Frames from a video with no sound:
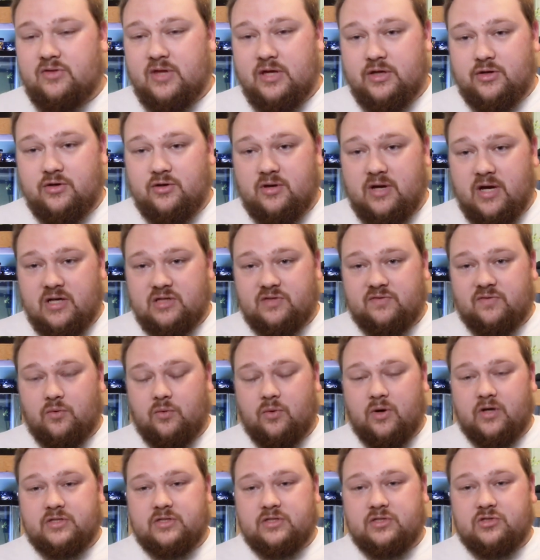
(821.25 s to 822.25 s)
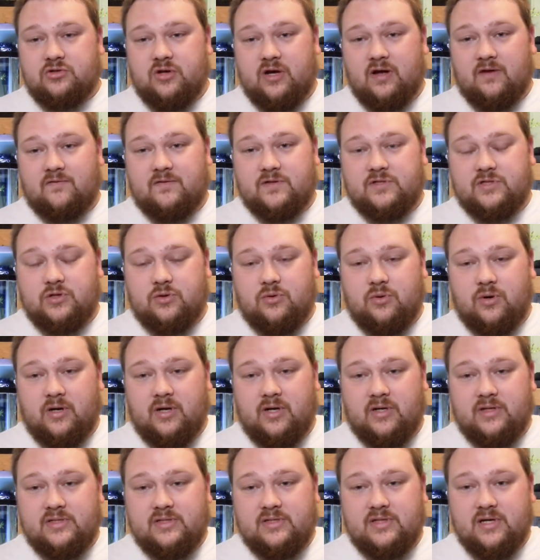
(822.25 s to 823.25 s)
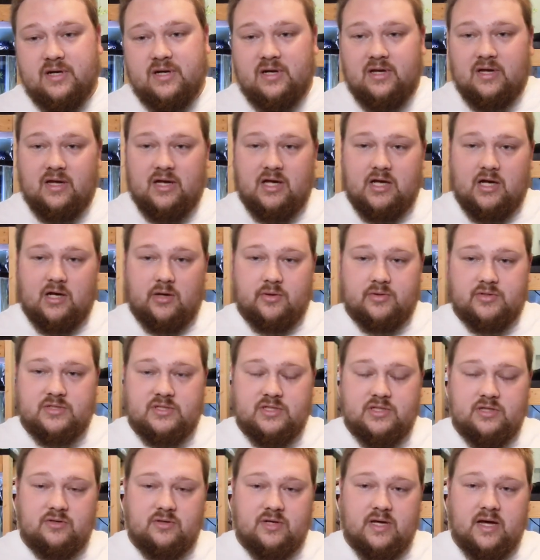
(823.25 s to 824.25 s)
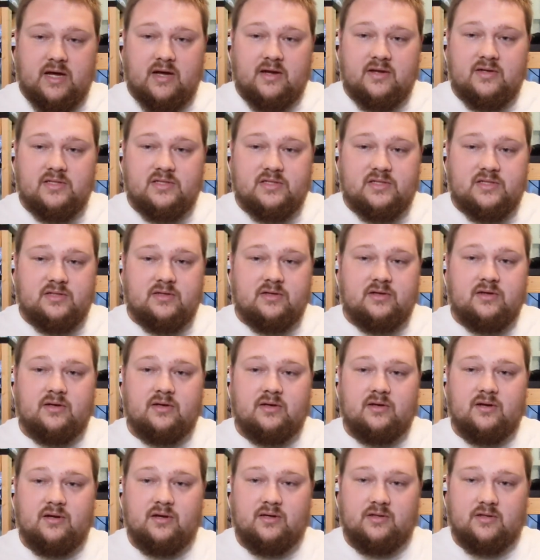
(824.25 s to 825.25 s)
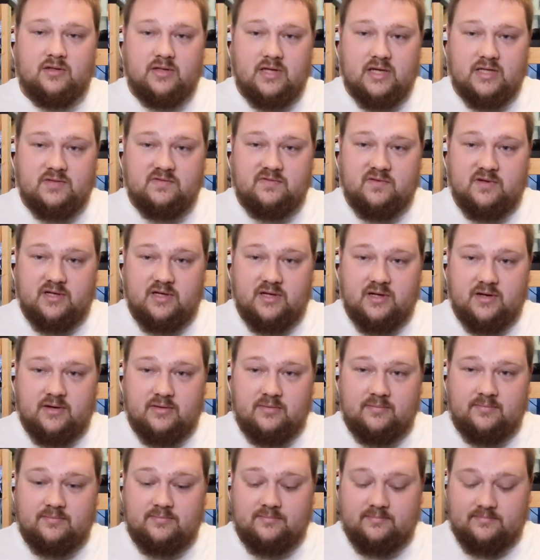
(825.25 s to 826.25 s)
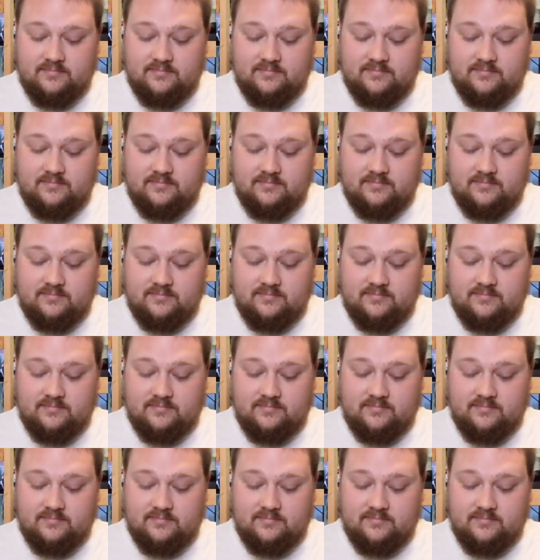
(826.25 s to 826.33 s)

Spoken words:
Thank you guys for watching Trafish Aquatics, and I will see you guys in the next video.